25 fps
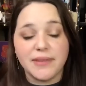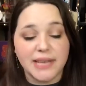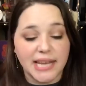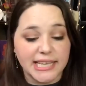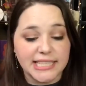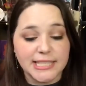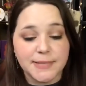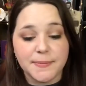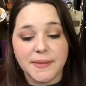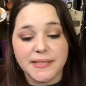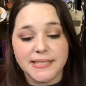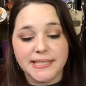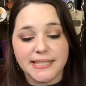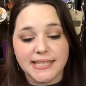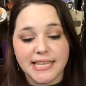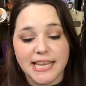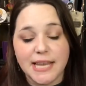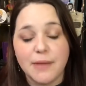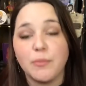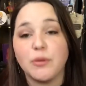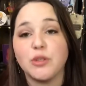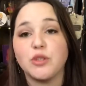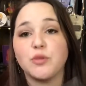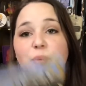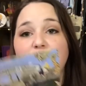next month's
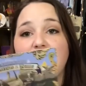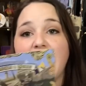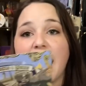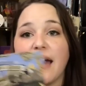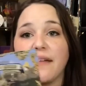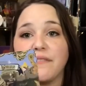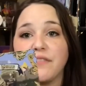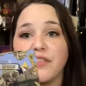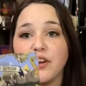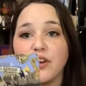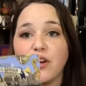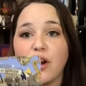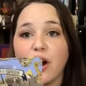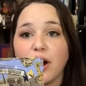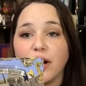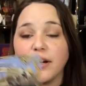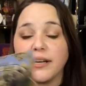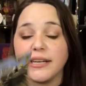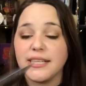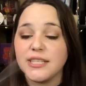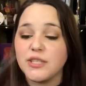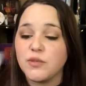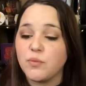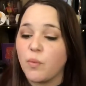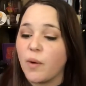theme, which we have the card
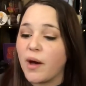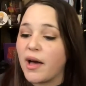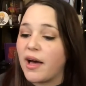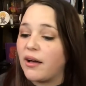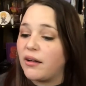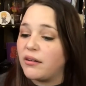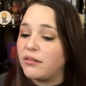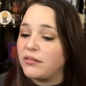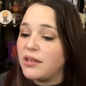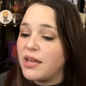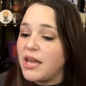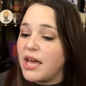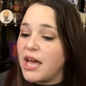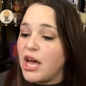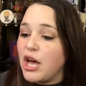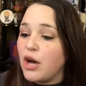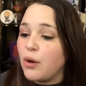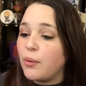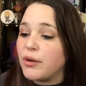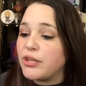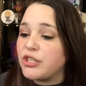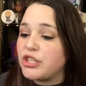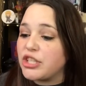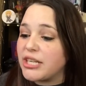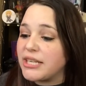as well,
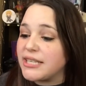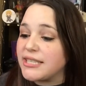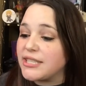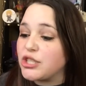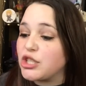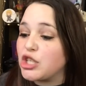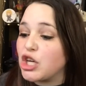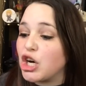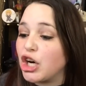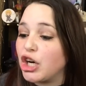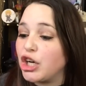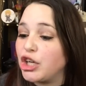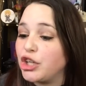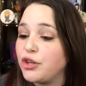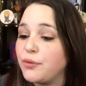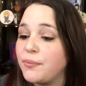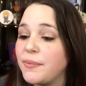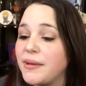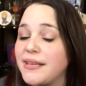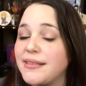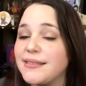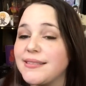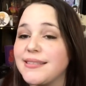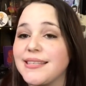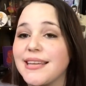which is
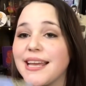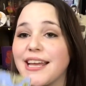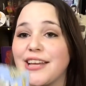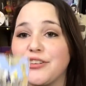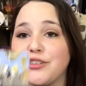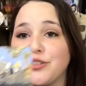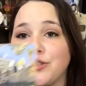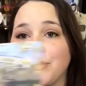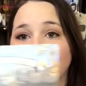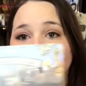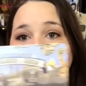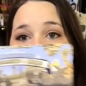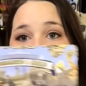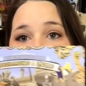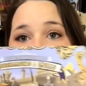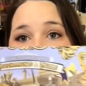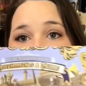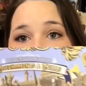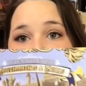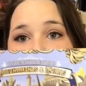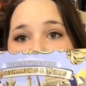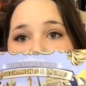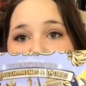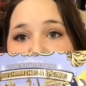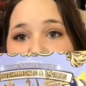Tournaments and
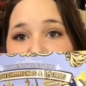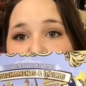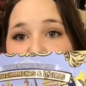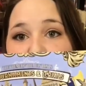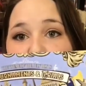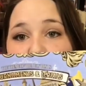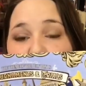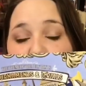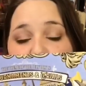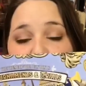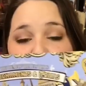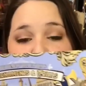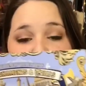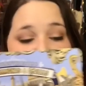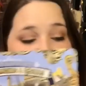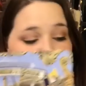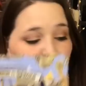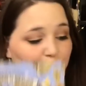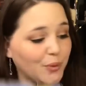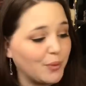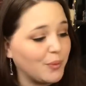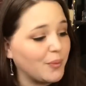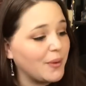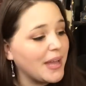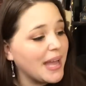Trials.
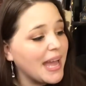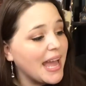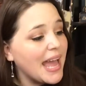Ooh.